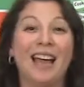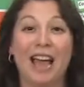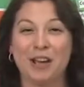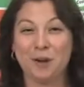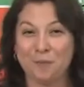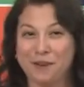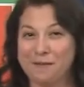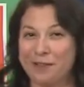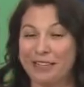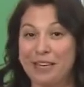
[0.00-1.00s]
I hope you're
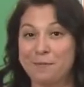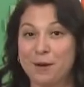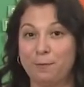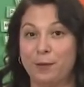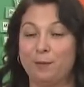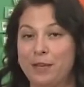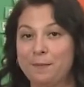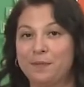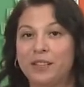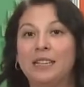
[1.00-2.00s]
able to keep up with me.
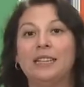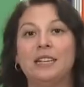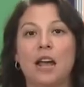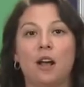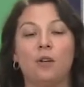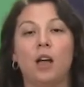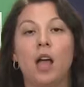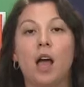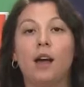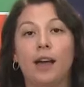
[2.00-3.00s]
Now,
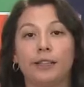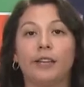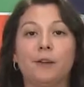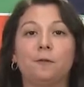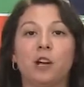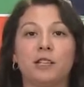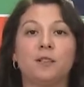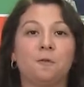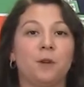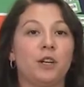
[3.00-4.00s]
I'd like for
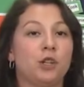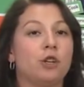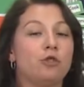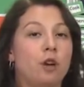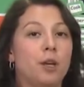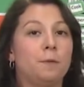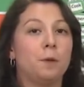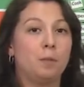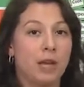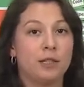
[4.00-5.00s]
us to finish our drawing
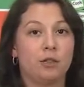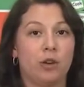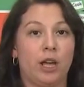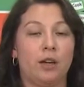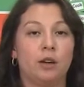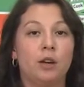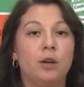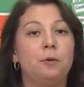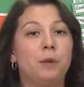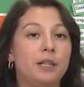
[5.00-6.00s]
from yesterday.
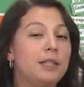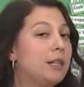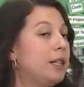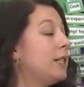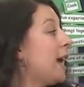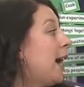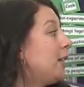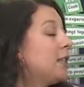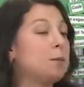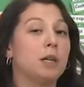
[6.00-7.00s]
We still need to
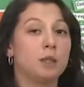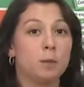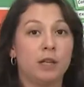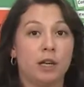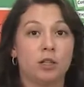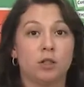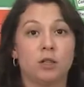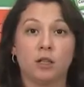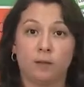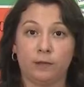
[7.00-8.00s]
add some
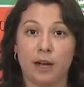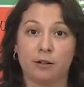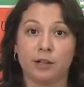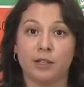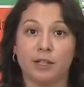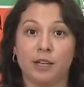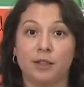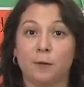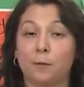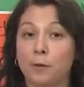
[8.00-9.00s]
explanations to the flowers
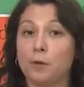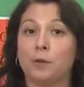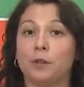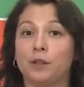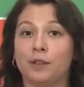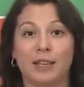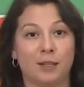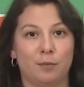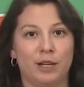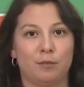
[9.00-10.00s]
and the fruit that
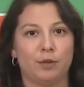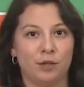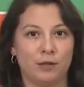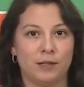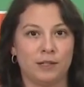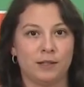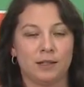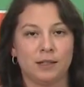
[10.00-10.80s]
the plant produces.